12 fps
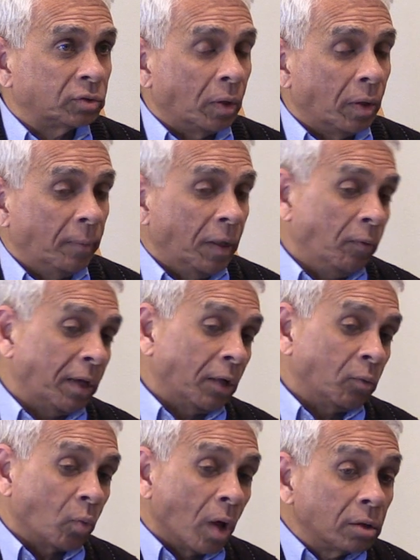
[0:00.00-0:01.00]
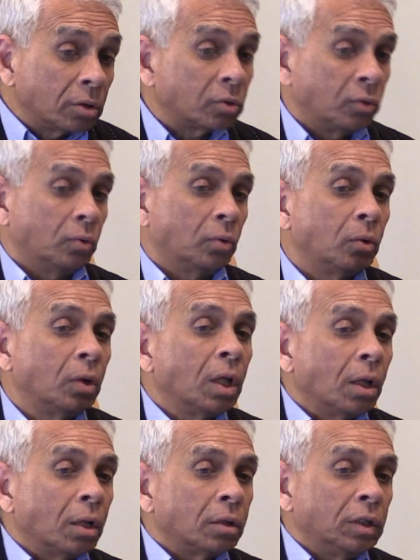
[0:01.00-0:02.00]
So, I mean, we can run through
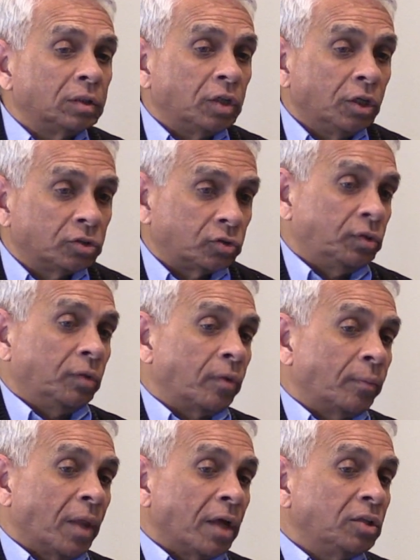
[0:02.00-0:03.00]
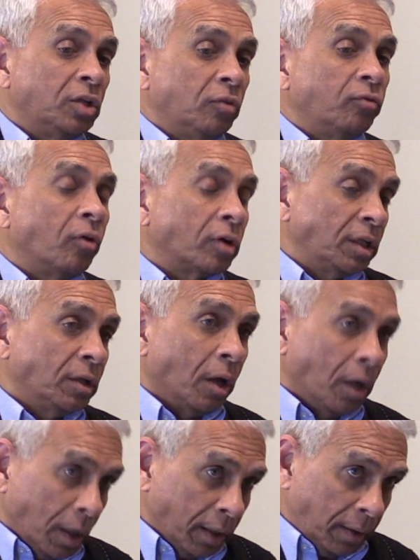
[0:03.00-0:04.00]
this history from
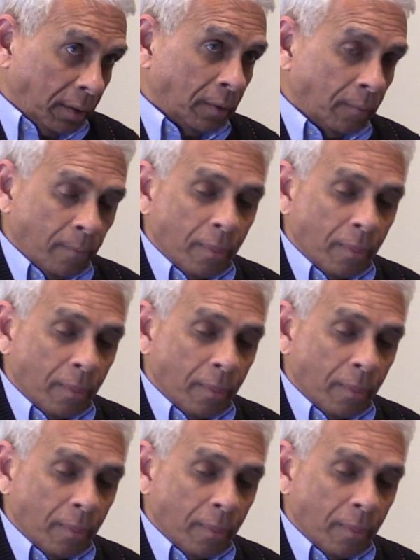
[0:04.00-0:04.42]
1949